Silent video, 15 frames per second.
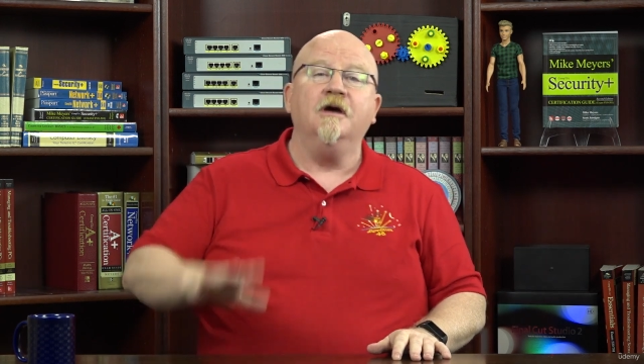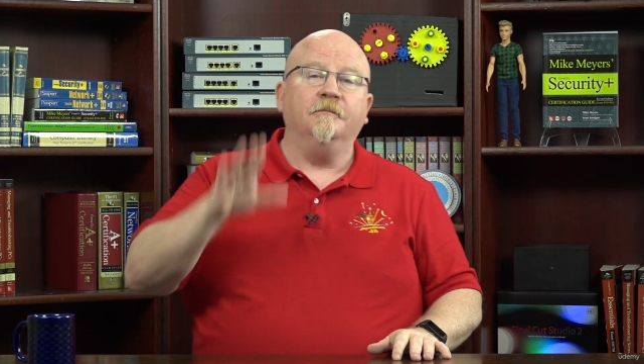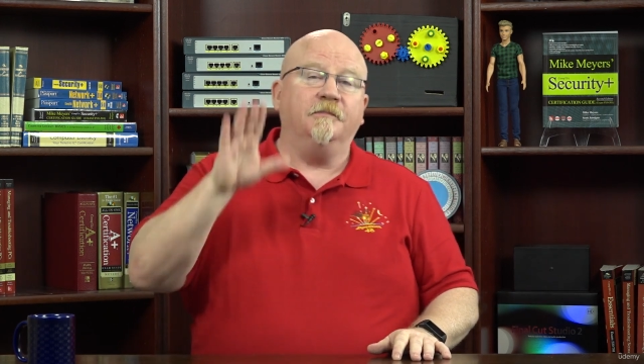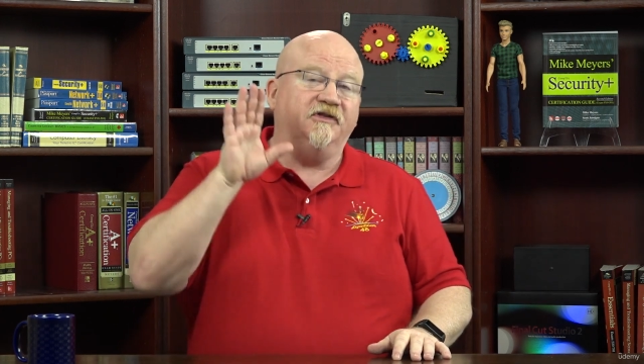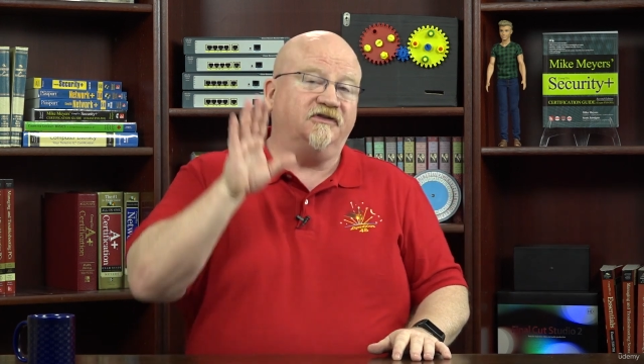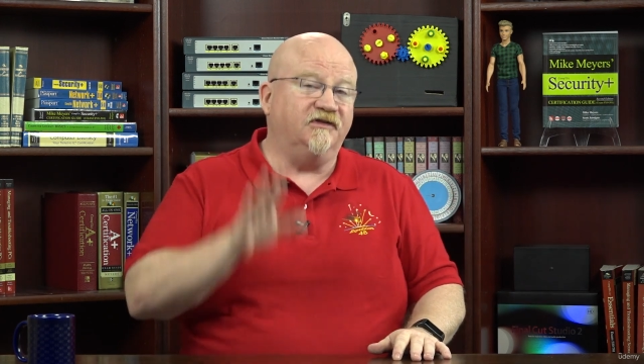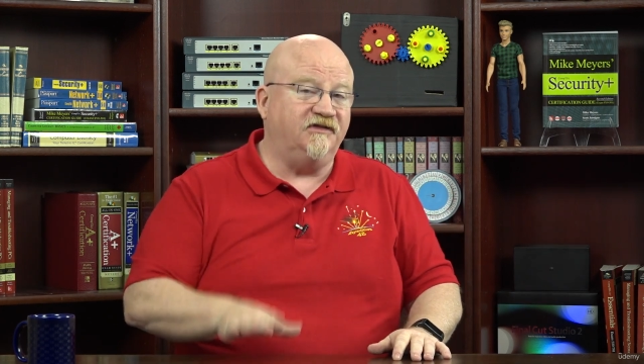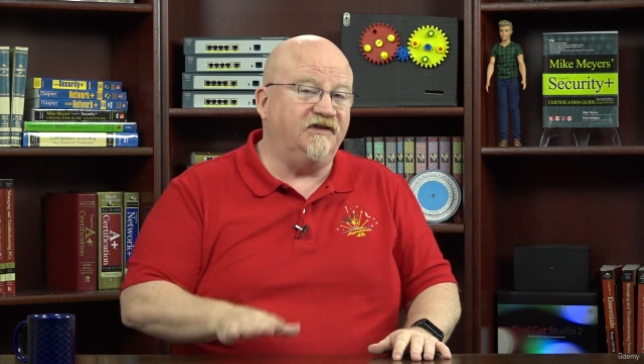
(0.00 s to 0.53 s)

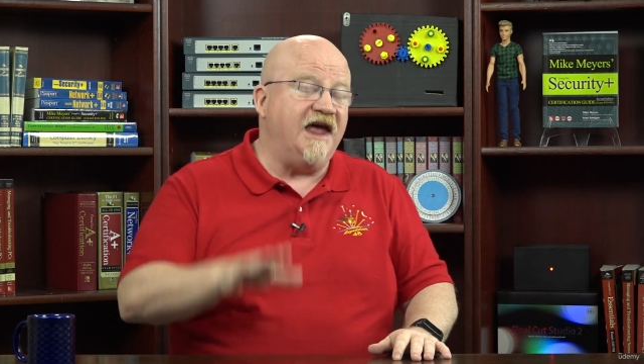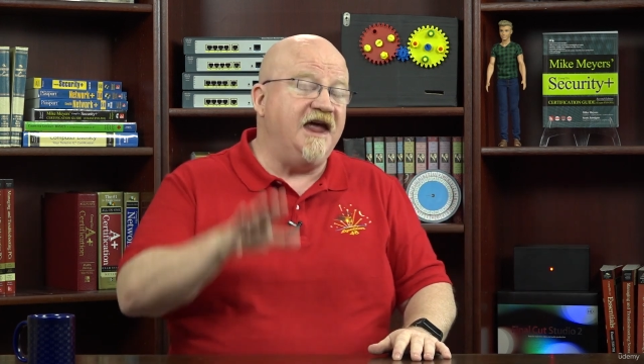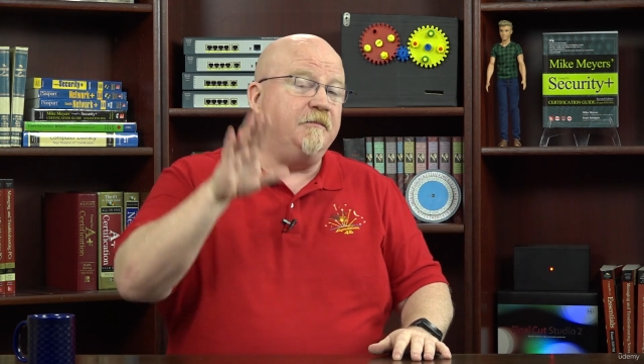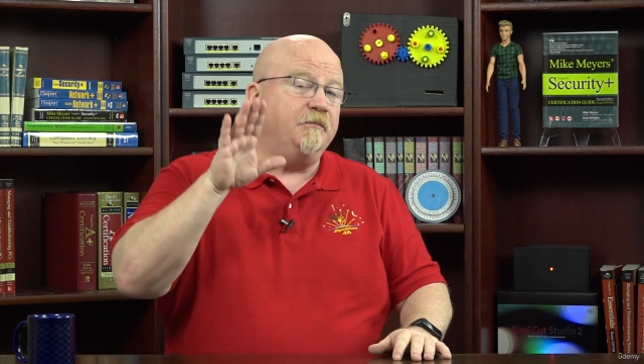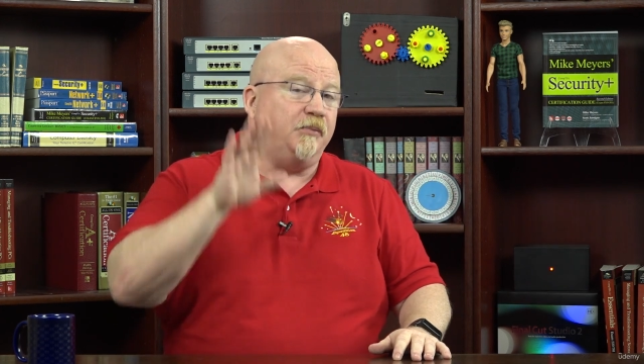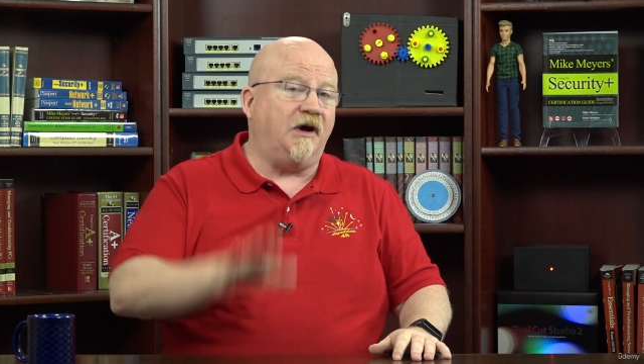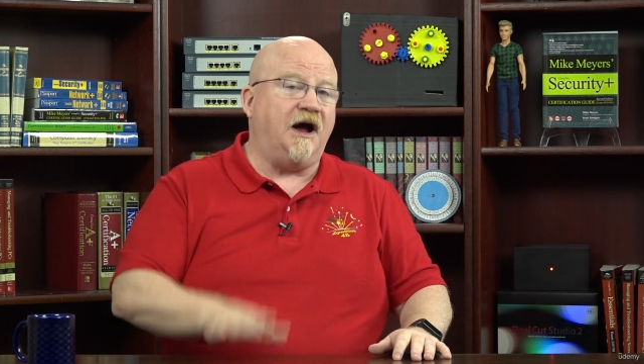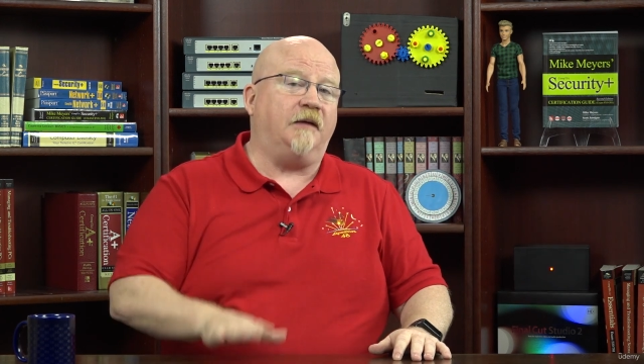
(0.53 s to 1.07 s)
but the same
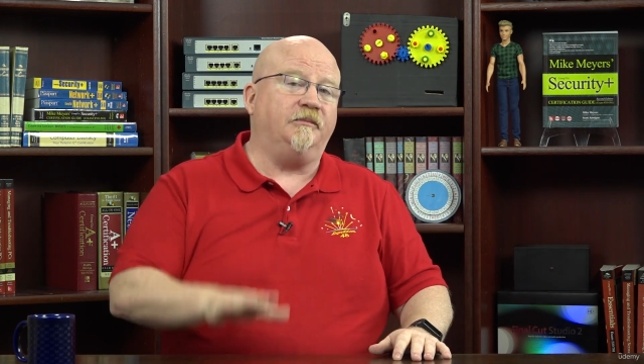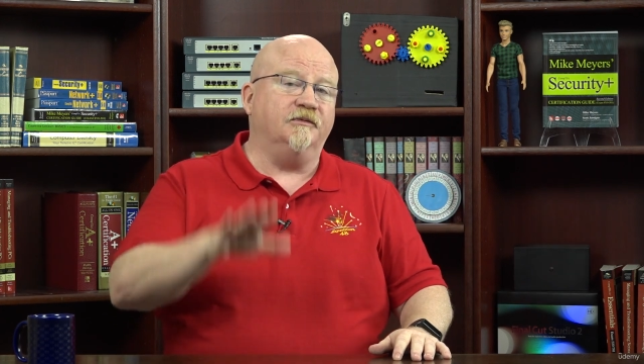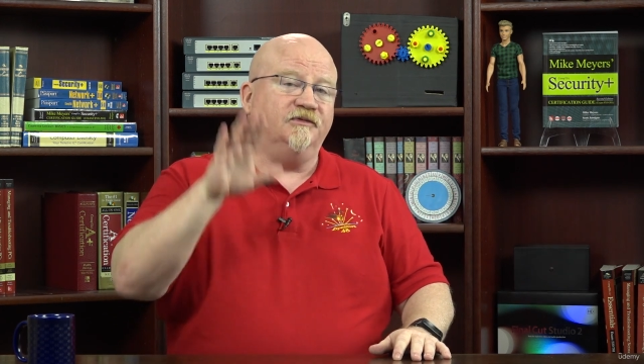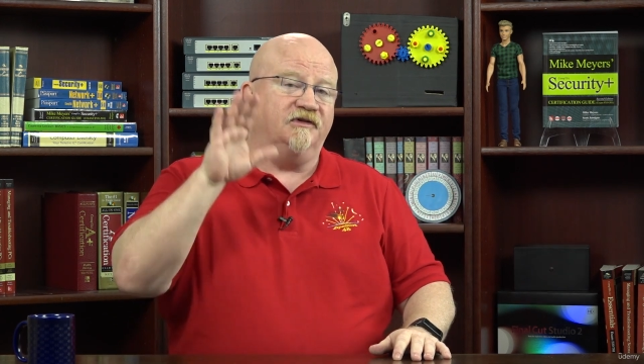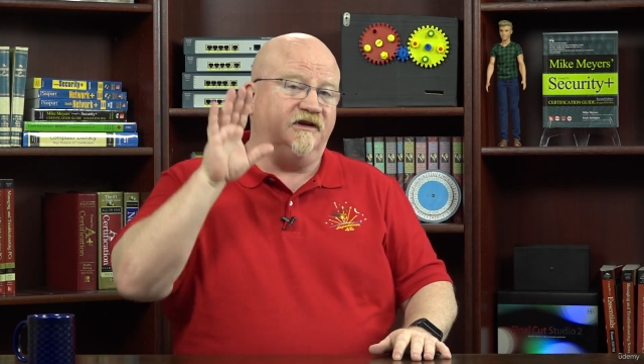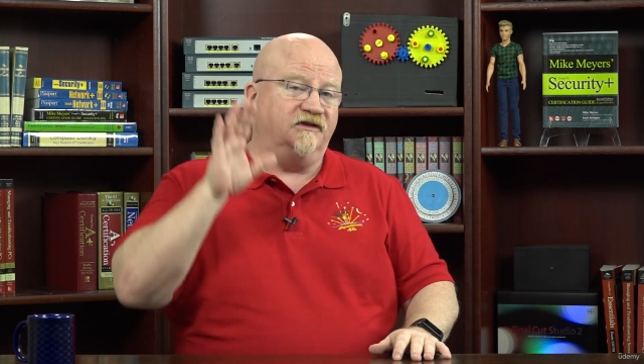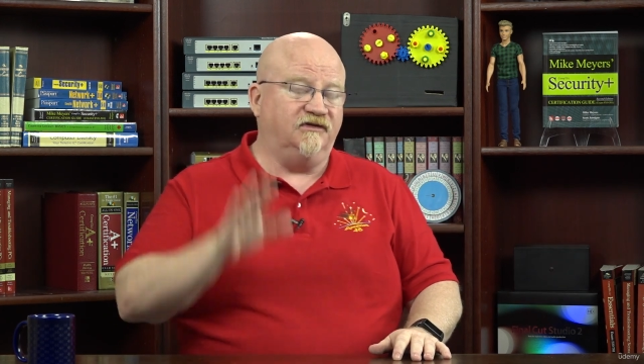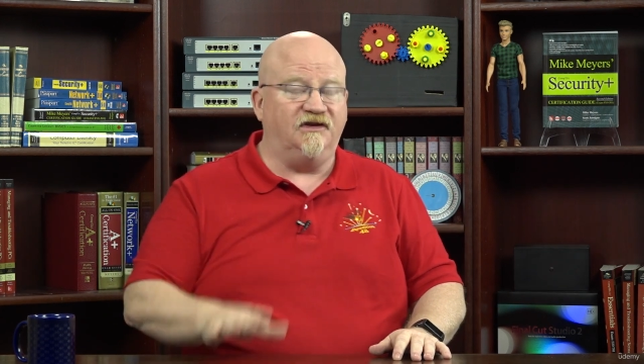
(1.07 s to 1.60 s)
problems
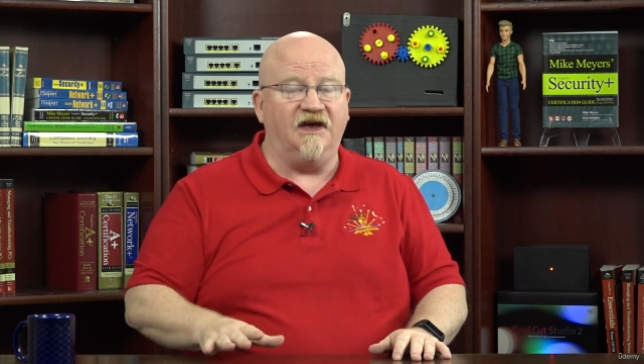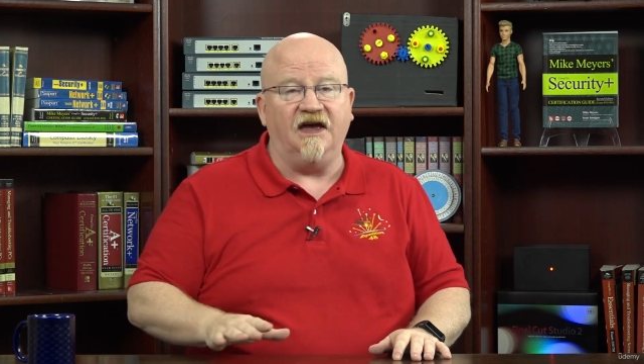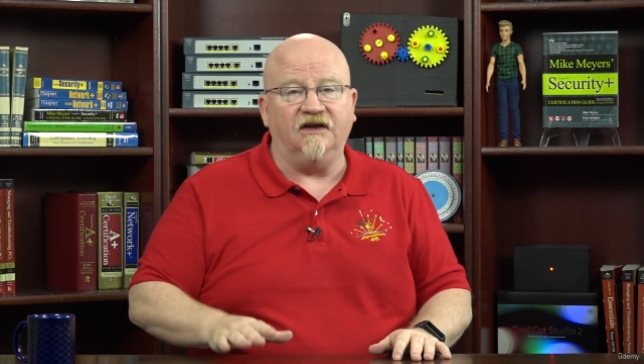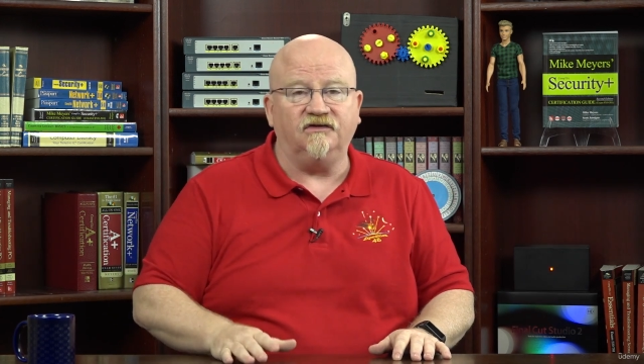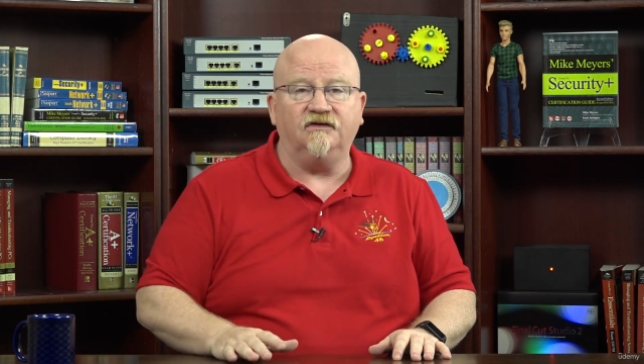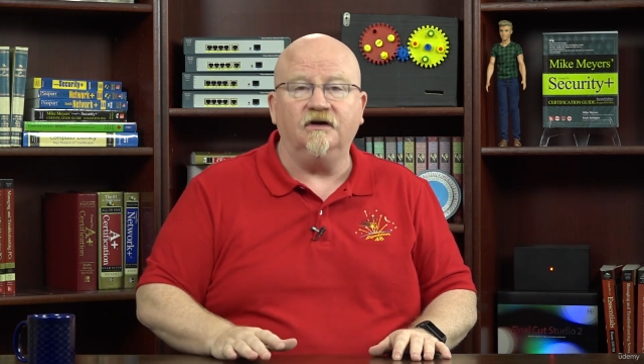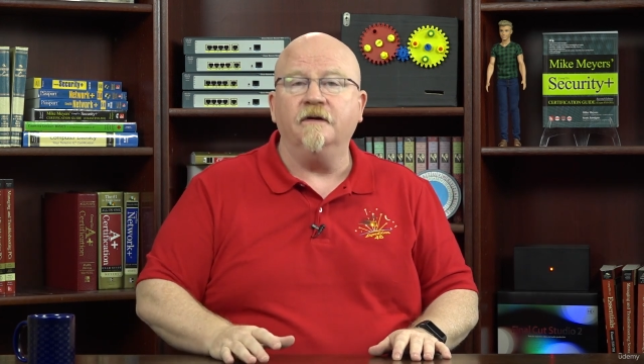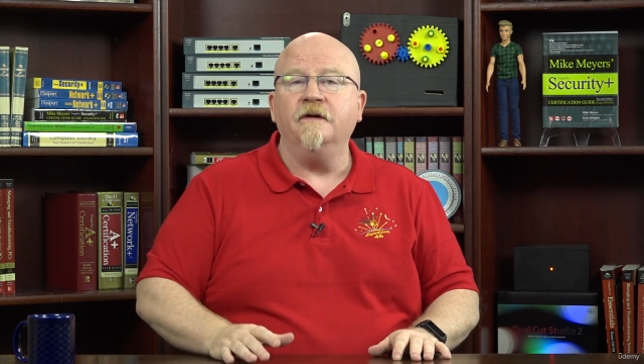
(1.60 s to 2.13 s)

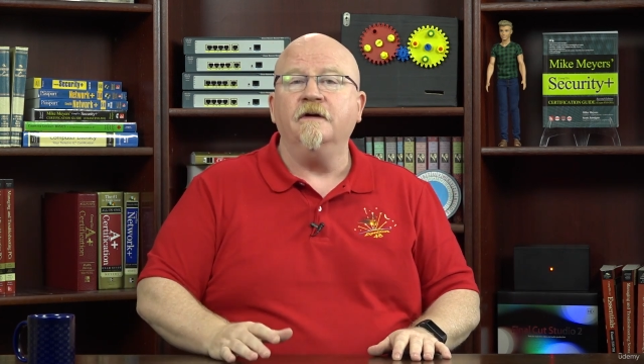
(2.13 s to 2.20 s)
exist.